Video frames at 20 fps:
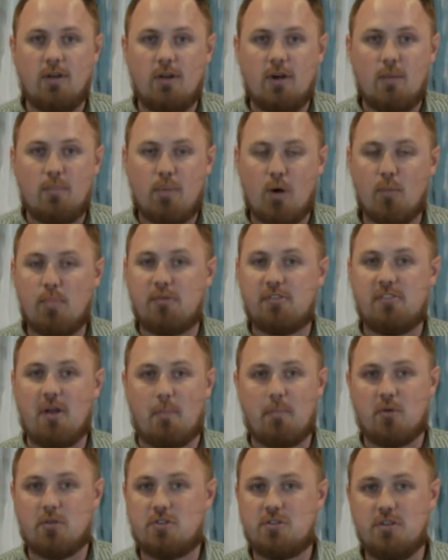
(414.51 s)
Purpose
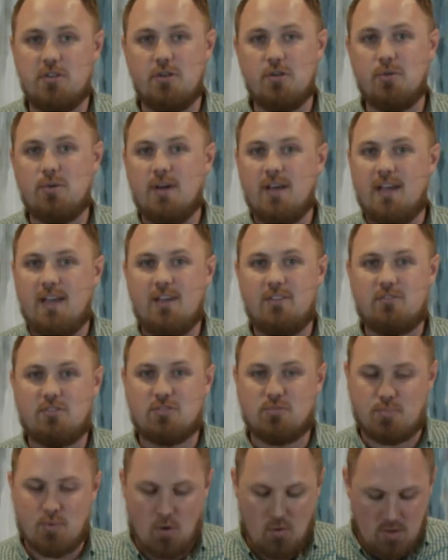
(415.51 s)
number two is
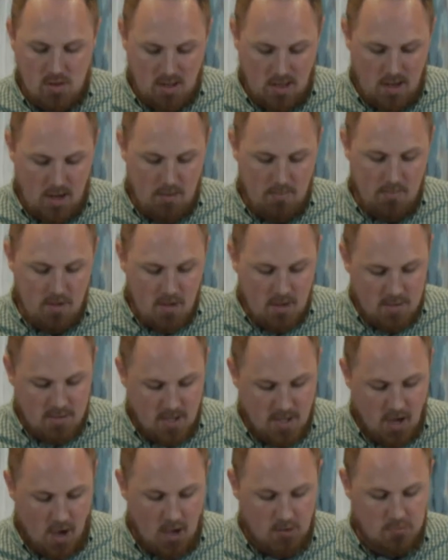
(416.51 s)
to proclaim the
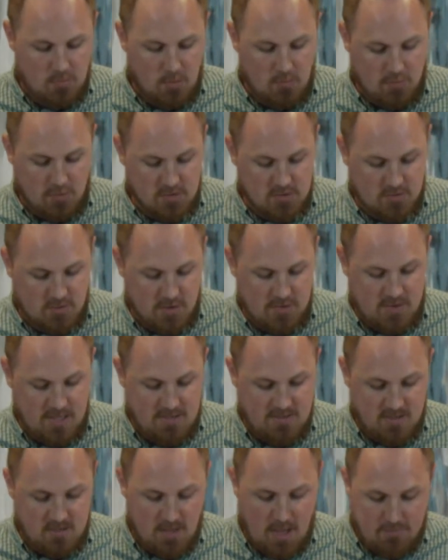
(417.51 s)
gospel. 1
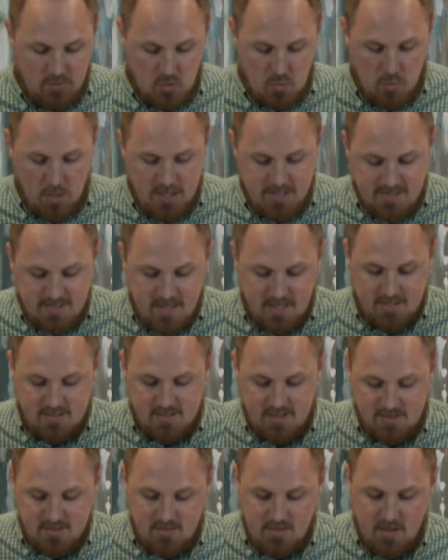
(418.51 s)
Corinthians 11:26
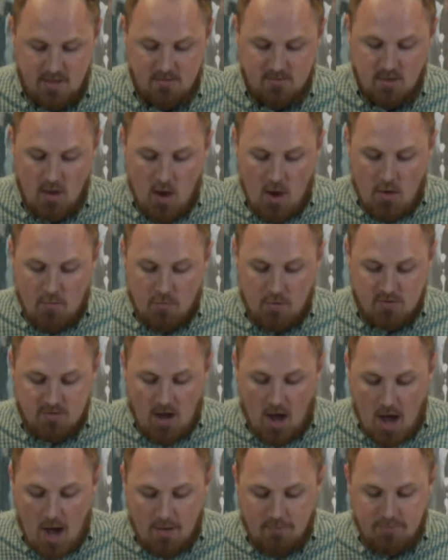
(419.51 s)
says this, "For as
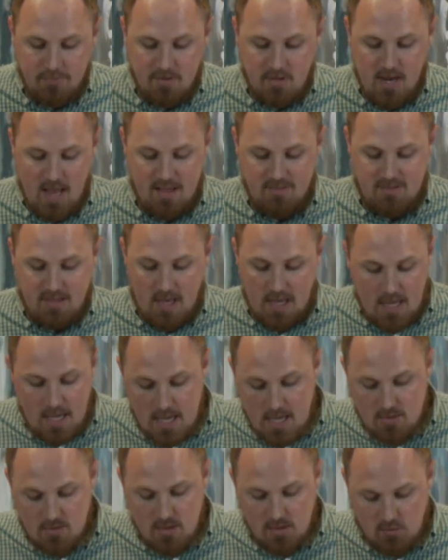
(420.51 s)
often as ye
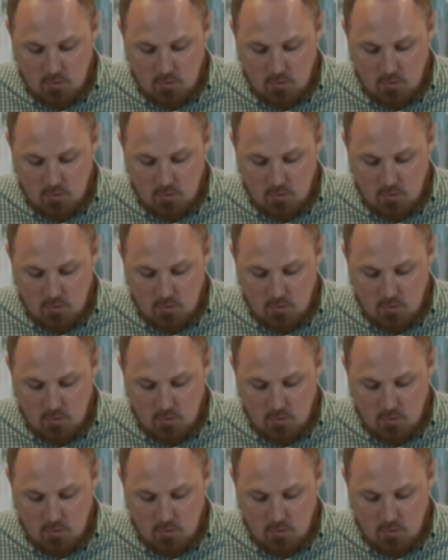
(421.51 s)
eat this